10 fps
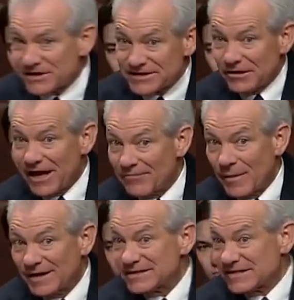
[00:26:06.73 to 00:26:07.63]
you still have
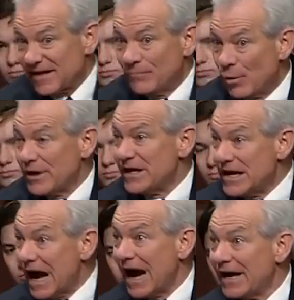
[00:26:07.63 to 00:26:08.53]
about
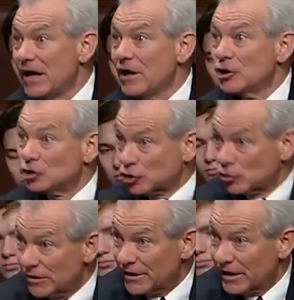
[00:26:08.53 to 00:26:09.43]
7.9
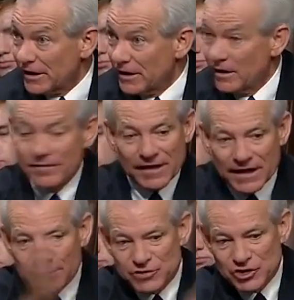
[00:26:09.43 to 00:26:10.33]
trillion that
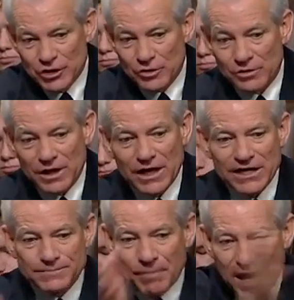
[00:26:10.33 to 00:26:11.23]
comes due.
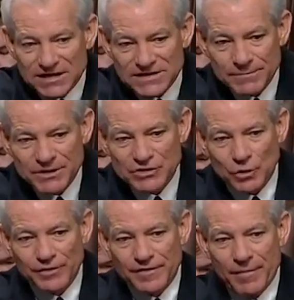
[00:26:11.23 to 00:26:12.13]
It's bonds that have been
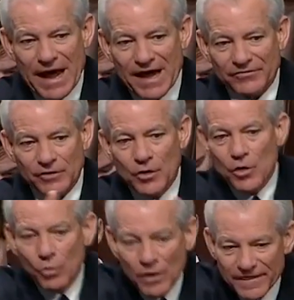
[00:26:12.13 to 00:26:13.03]
sold in the past.
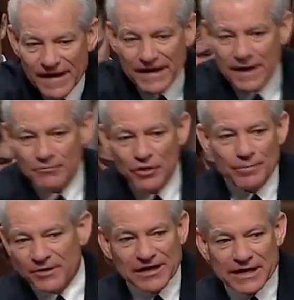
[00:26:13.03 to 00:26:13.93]
When they come
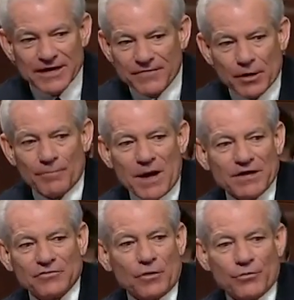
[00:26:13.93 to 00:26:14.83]
due, particularly if they were
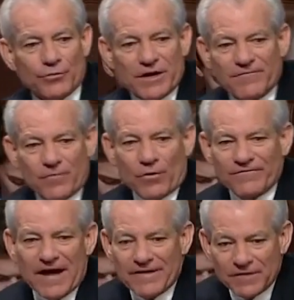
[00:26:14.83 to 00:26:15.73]
bonds sold three, four,
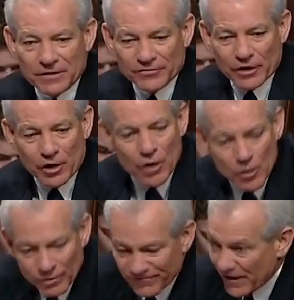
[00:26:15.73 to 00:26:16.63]
five years ago
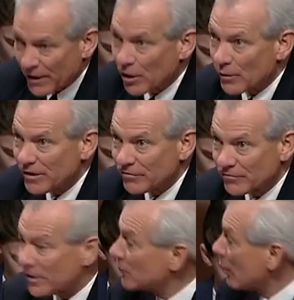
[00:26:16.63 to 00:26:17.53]
with very low
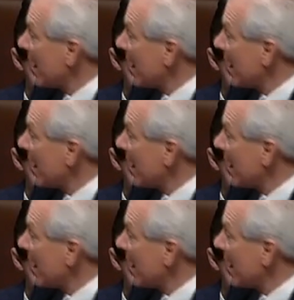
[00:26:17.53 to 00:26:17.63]
interest rates,